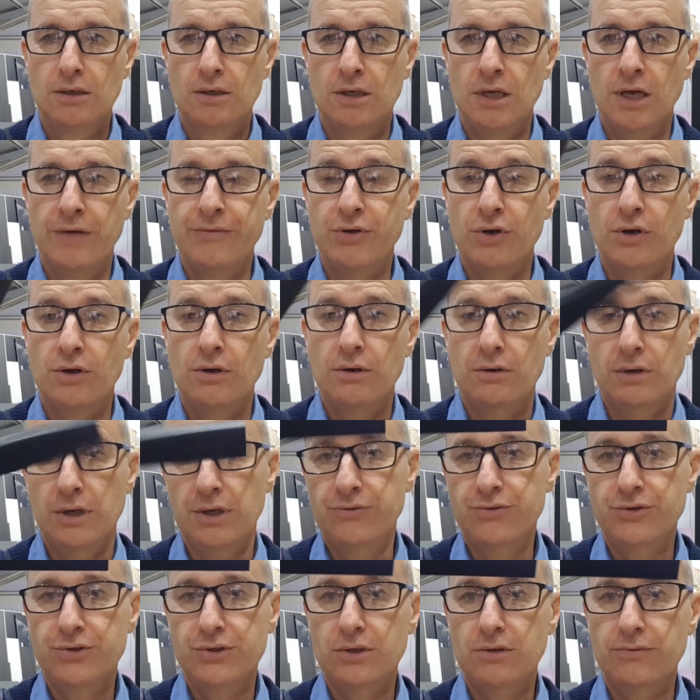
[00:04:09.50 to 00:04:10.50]
if you're
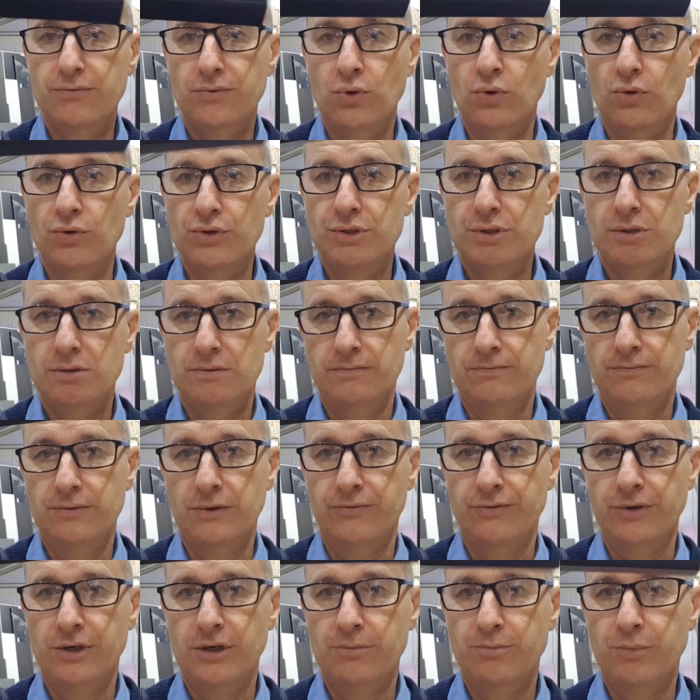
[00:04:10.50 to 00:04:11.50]
interested, of course, feel
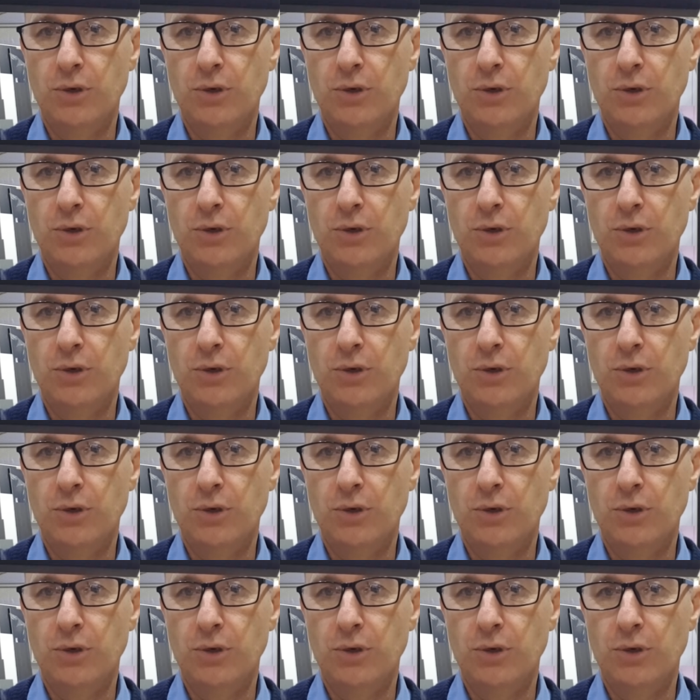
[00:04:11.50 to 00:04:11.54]
free to